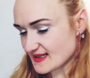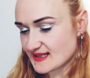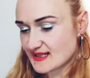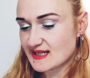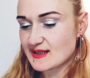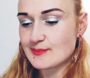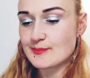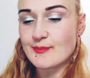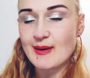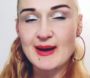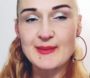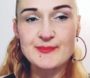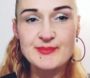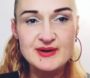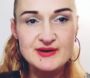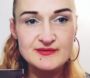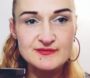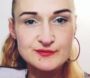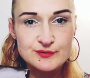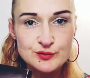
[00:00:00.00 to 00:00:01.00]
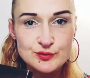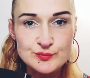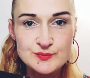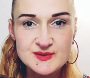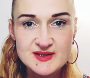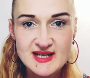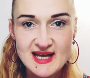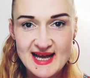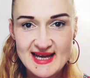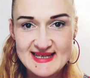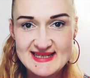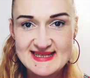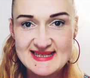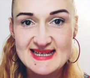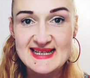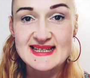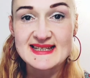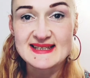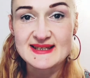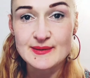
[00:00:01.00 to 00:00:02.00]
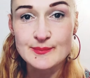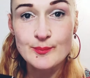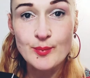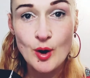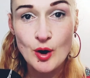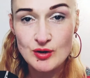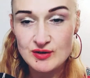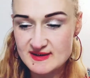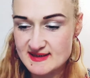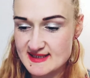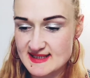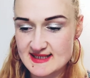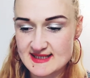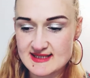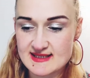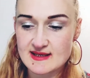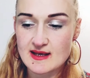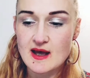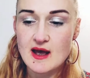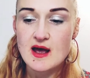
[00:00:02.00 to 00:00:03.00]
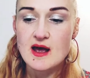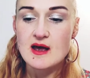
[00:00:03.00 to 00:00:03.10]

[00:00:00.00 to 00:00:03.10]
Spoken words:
keep my perfumes, guys, in the boxes.